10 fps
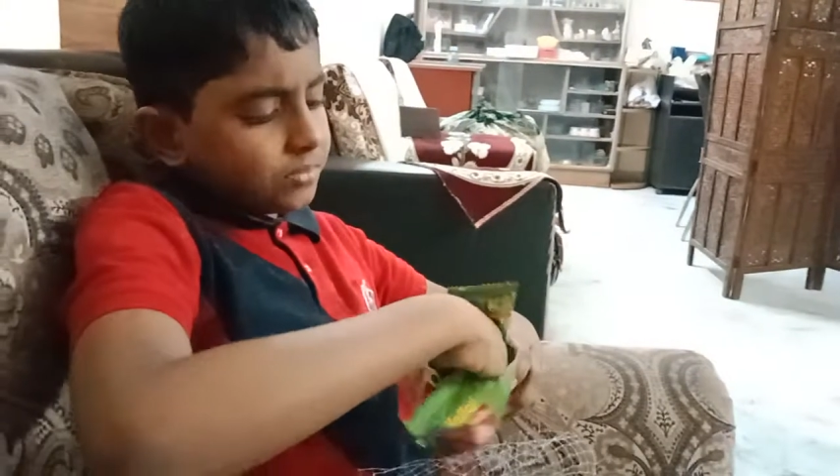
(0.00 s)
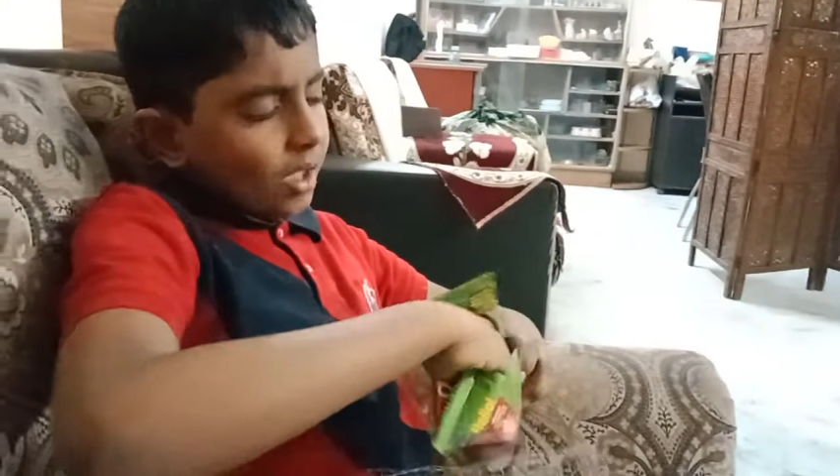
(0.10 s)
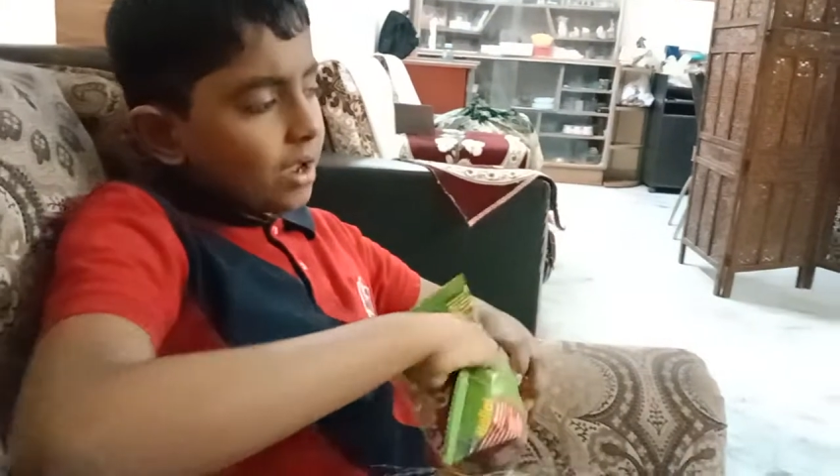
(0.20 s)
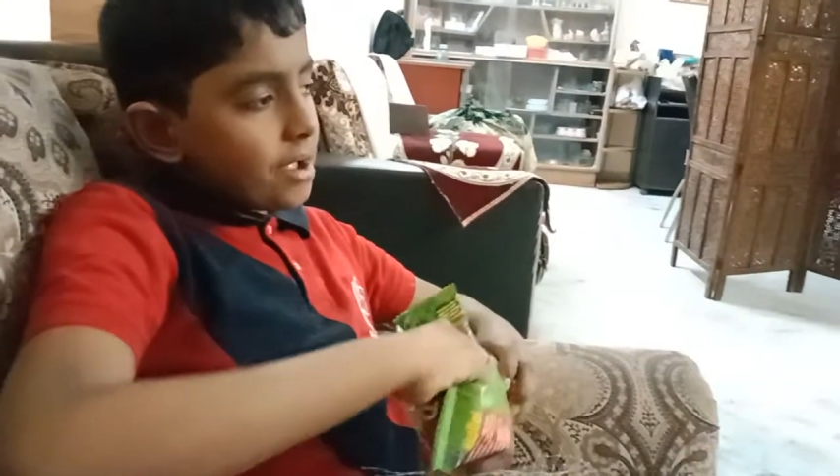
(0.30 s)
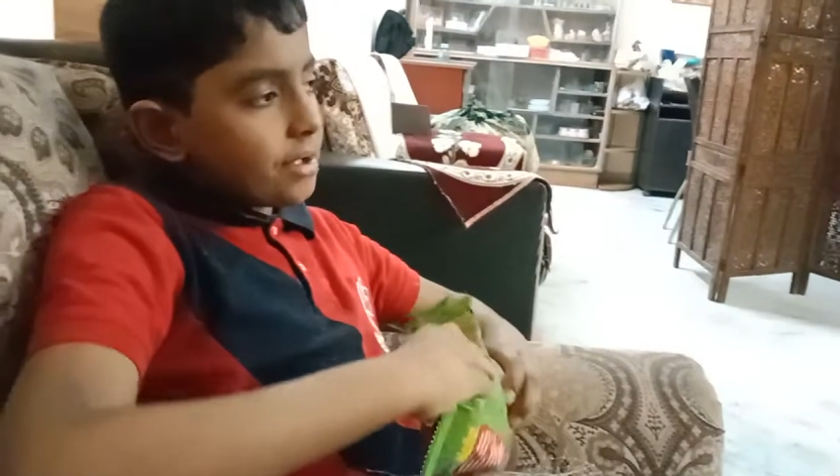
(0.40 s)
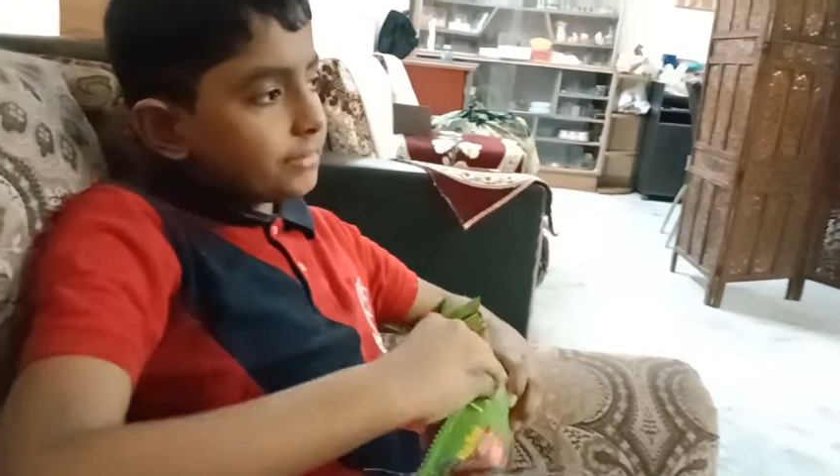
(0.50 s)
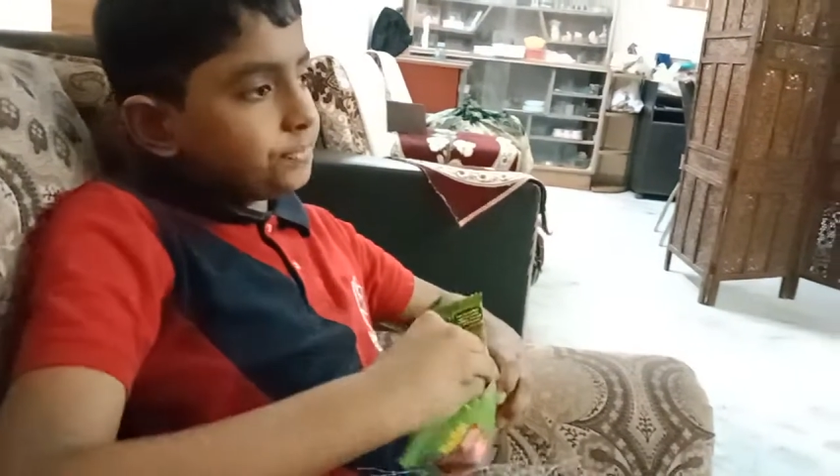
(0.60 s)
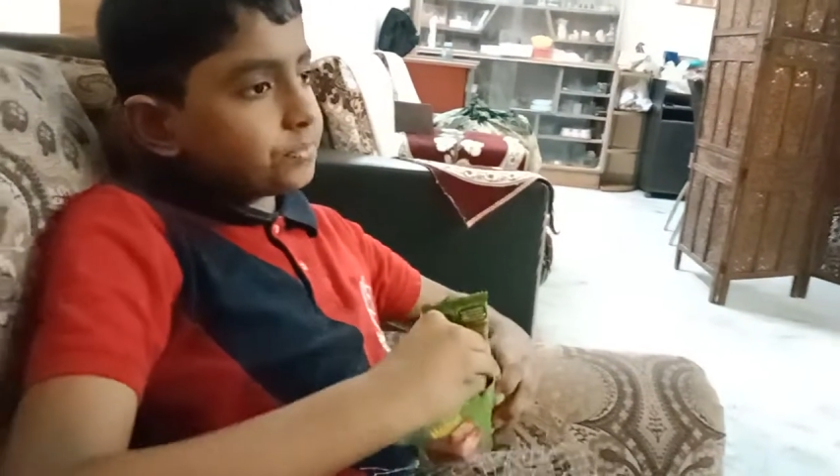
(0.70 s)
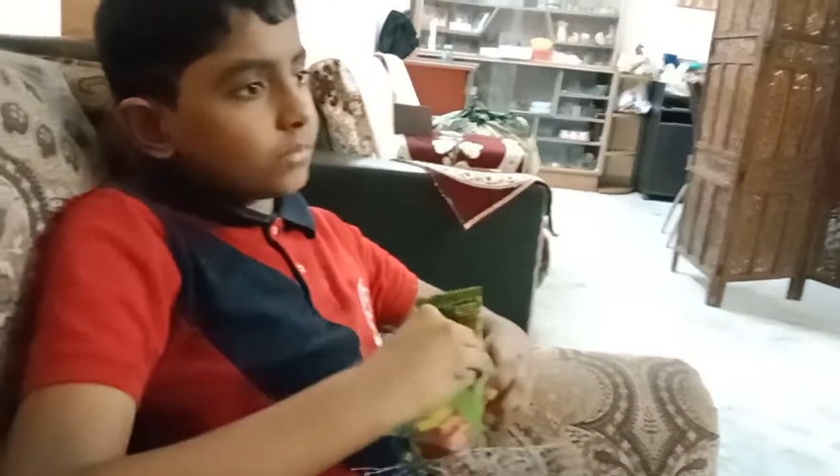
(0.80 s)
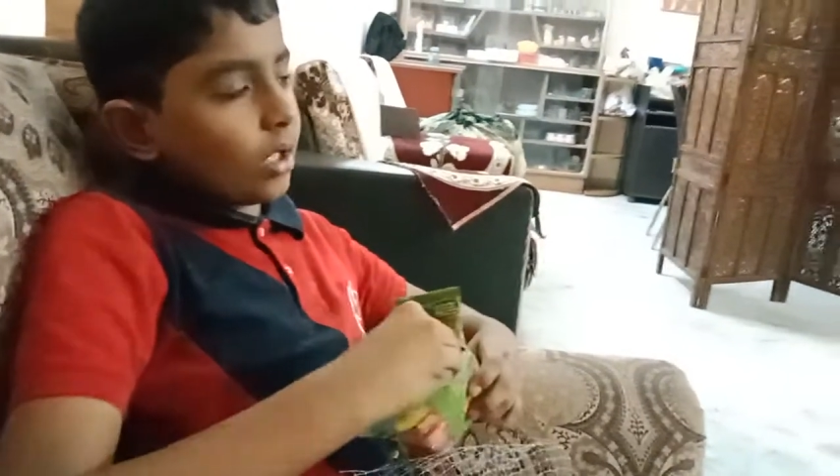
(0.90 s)
to have the
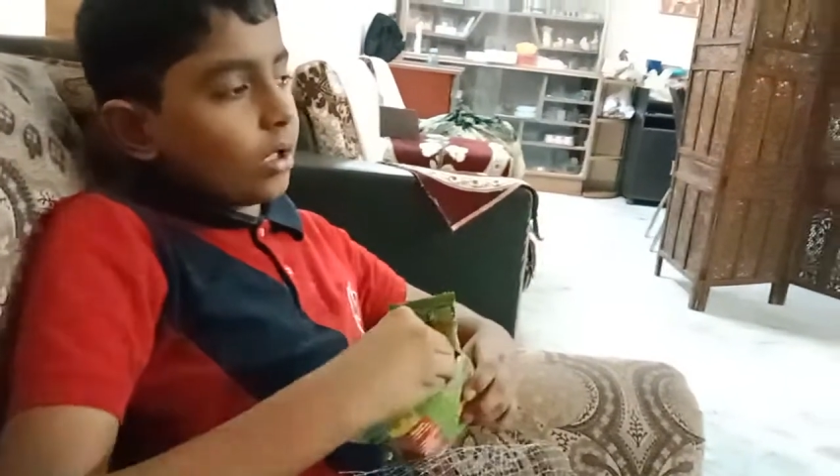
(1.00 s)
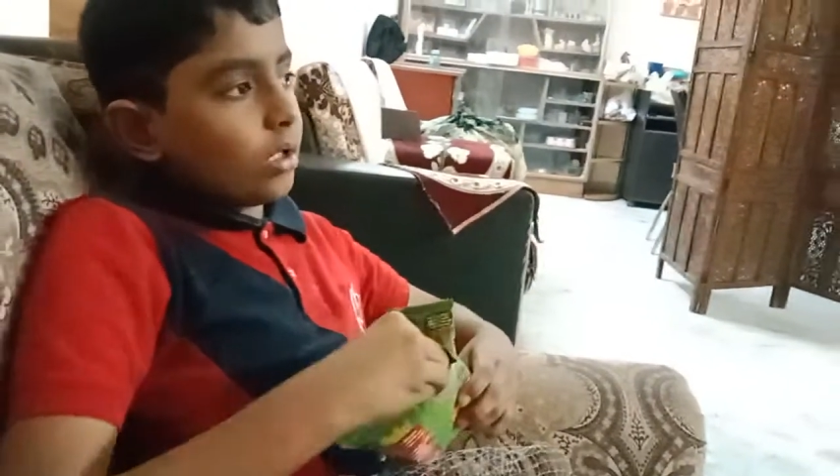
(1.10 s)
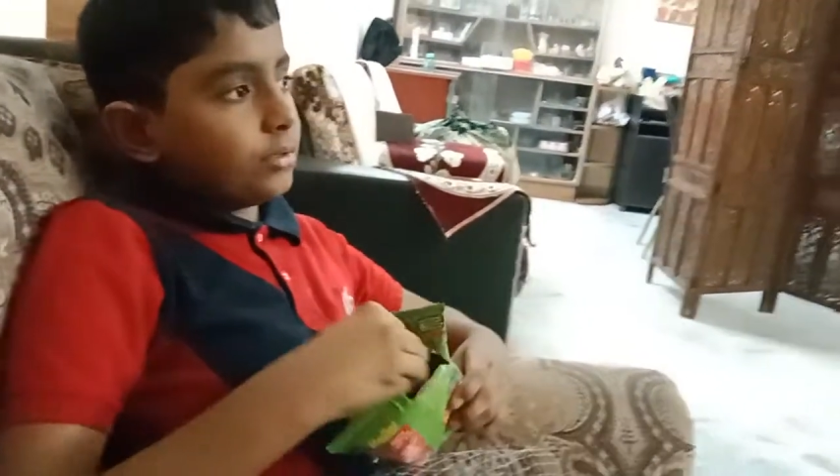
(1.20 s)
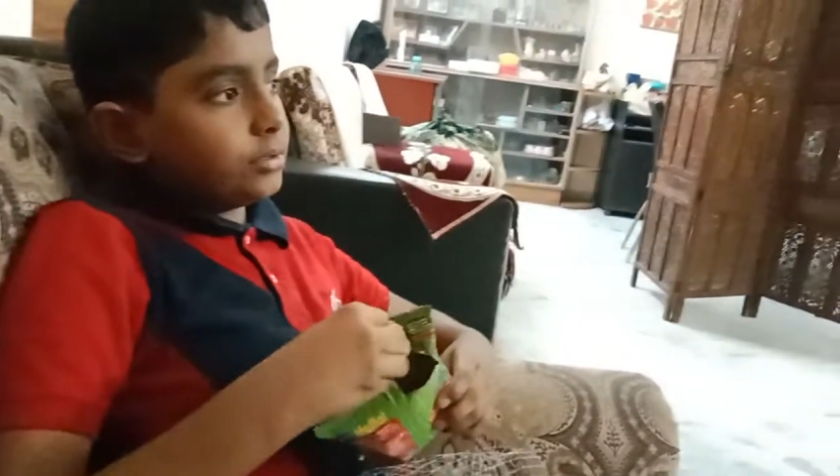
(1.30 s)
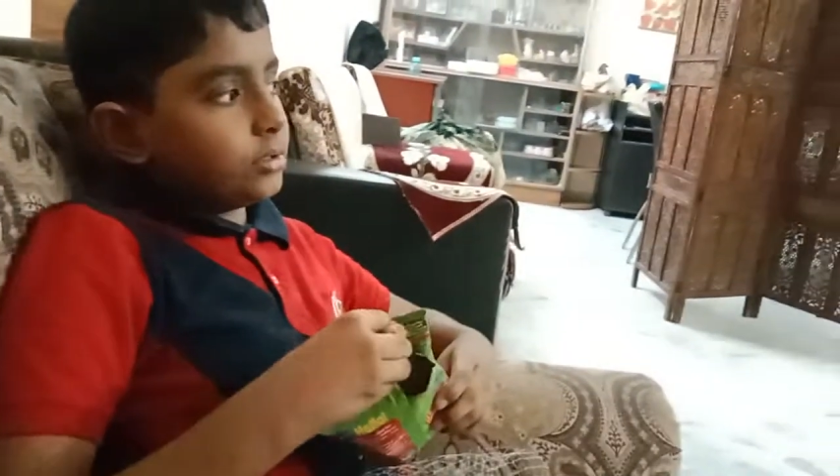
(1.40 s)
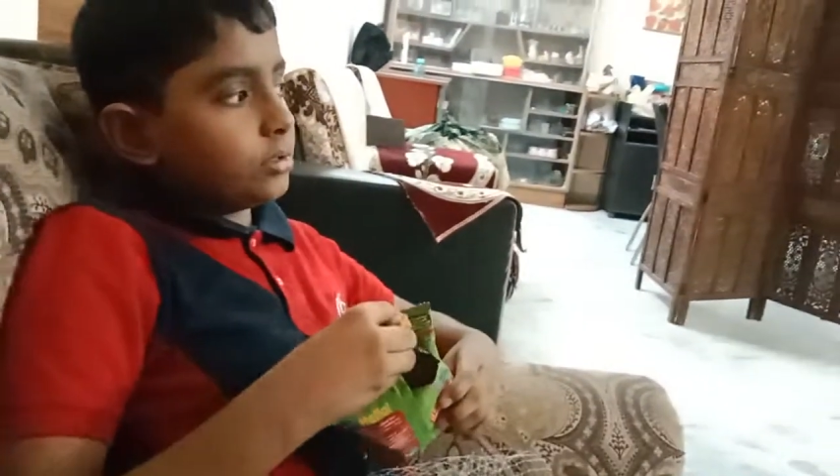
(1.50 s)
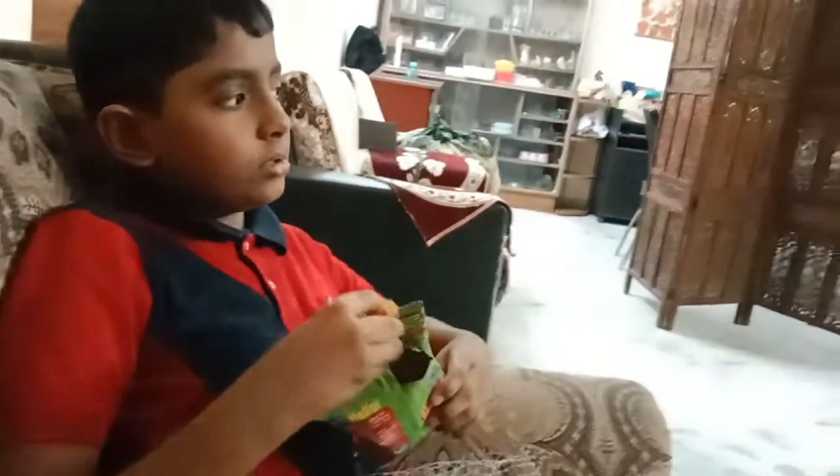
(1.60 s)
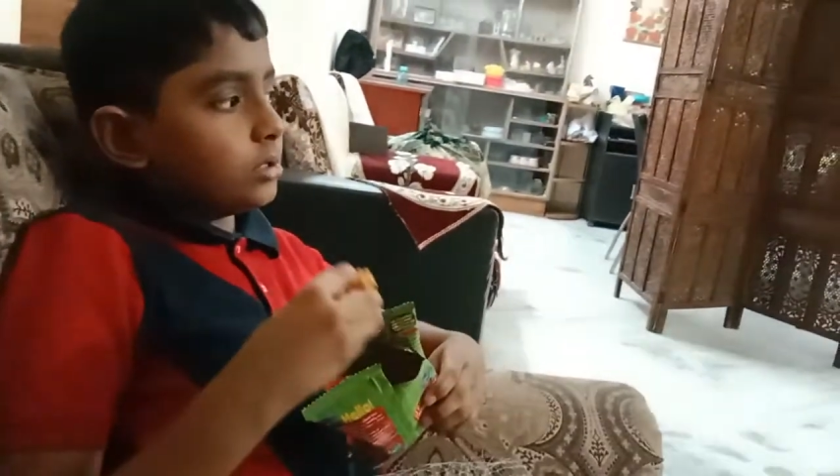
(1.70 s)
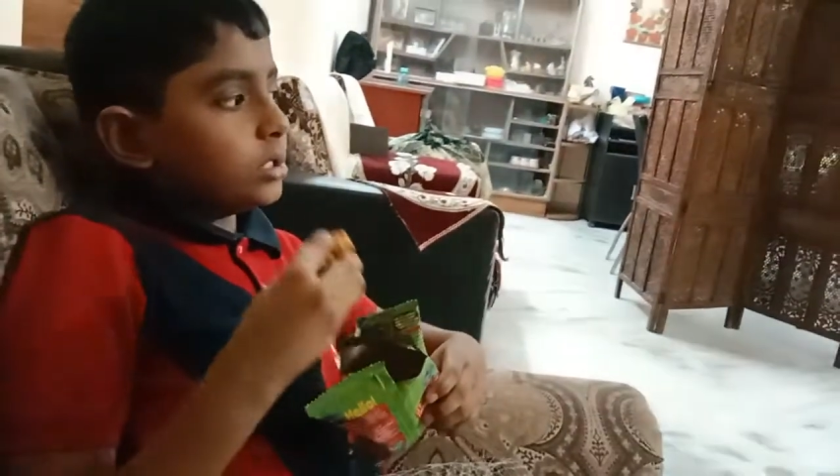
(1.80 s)
garnishing of our own